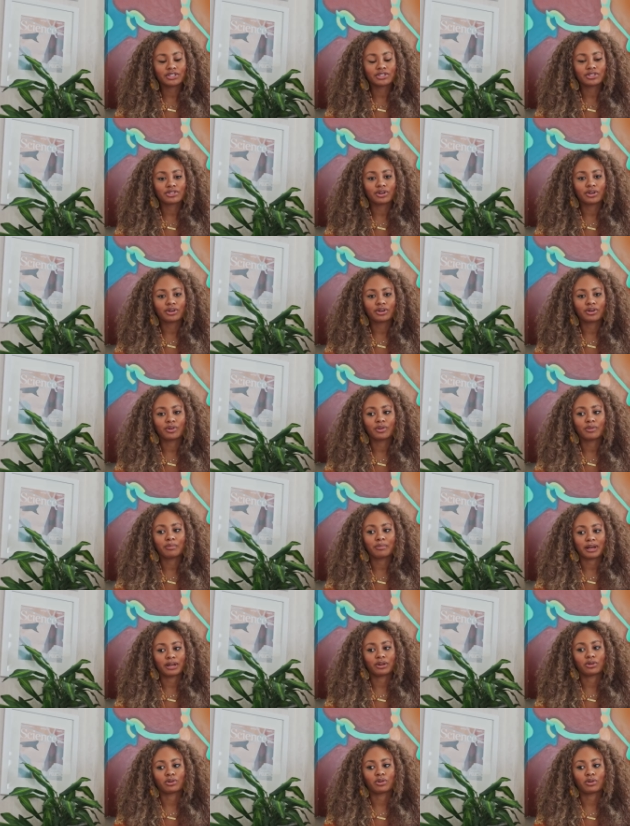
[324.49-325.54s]
So
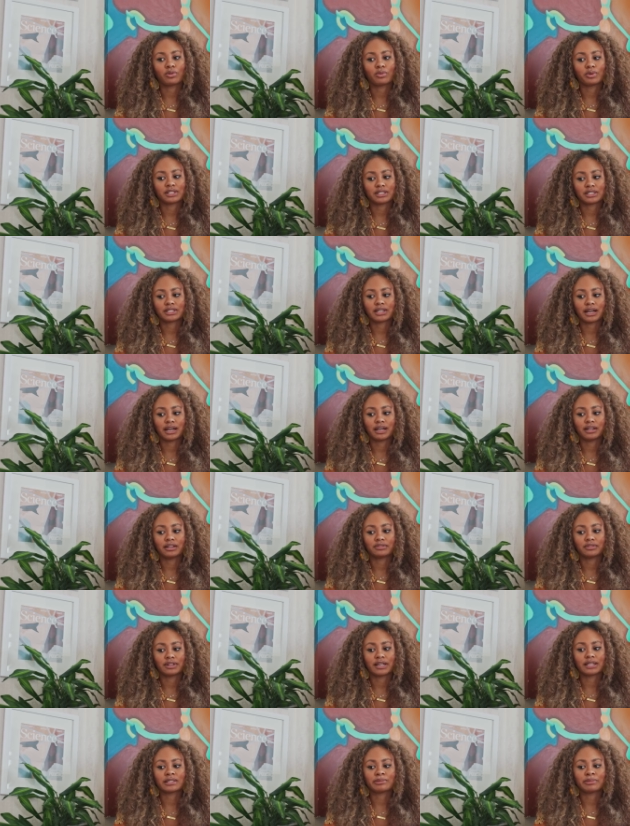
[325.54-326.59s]
my goal was to kind
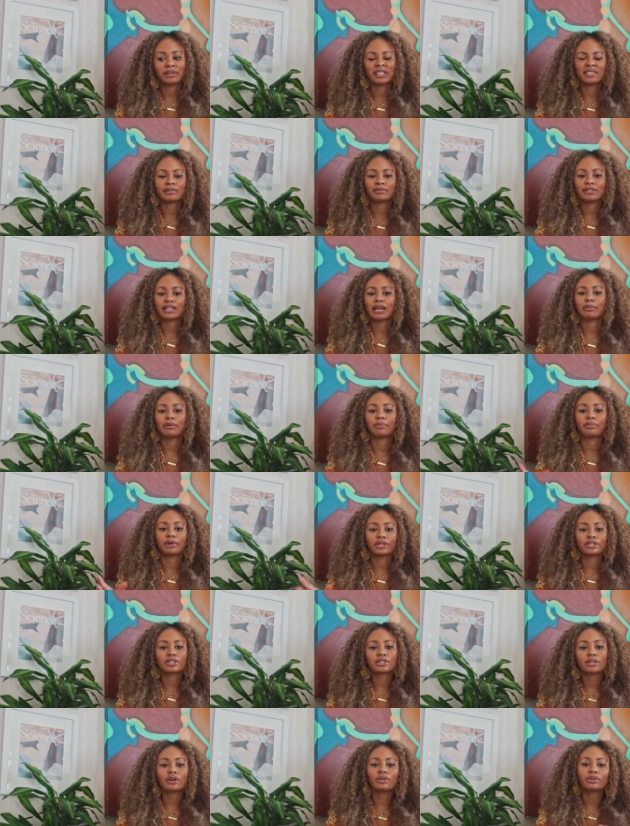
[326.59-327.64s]
of like spend some time in
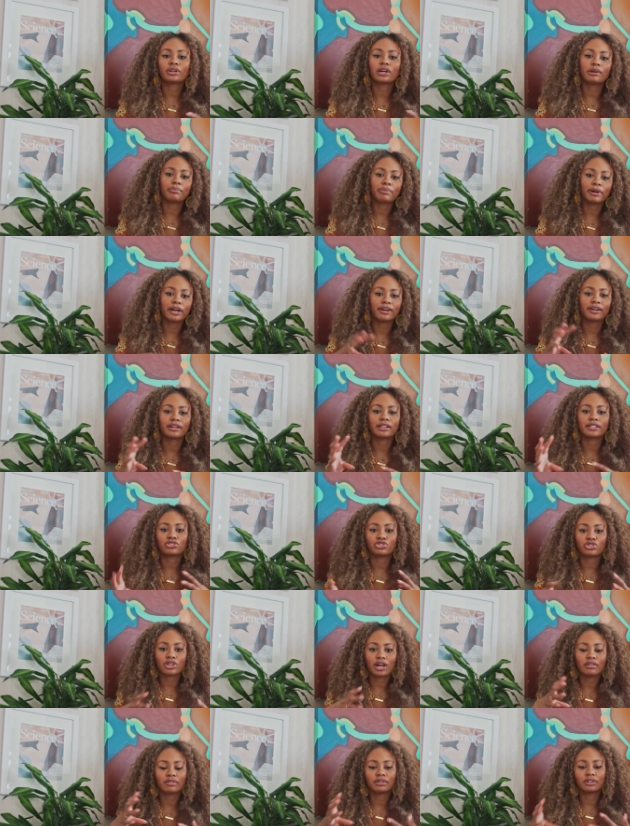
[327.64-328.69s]
Barcelona, Paris,
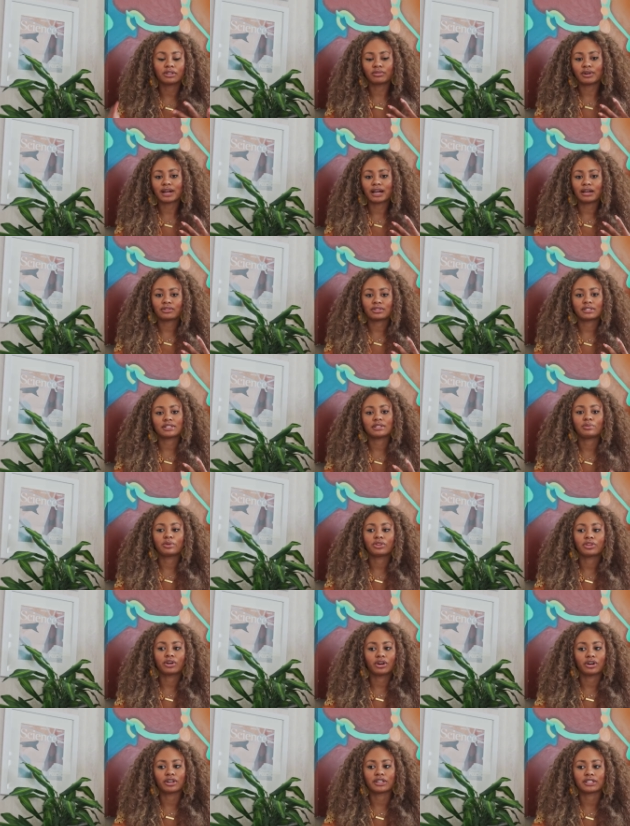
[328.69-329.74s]
travel around, see what
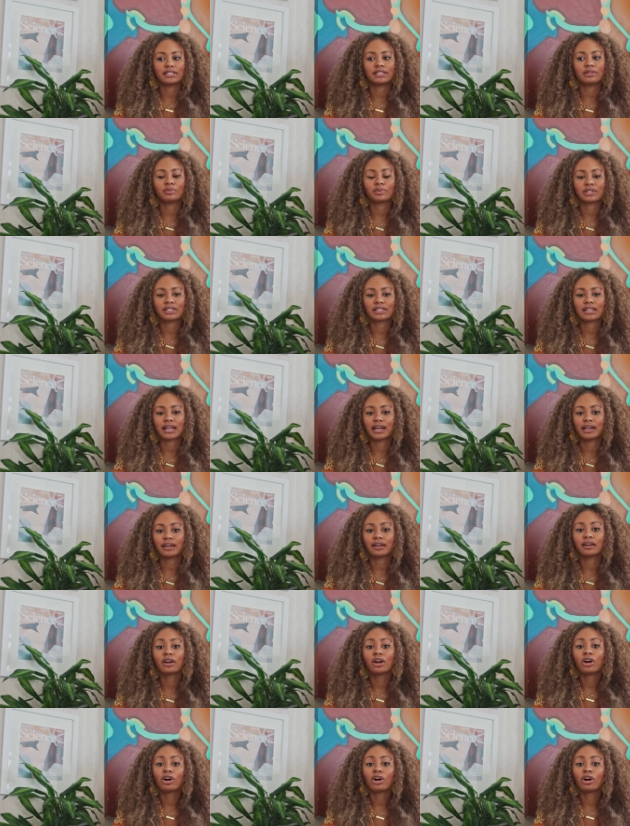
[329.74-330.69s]
the art scene was like,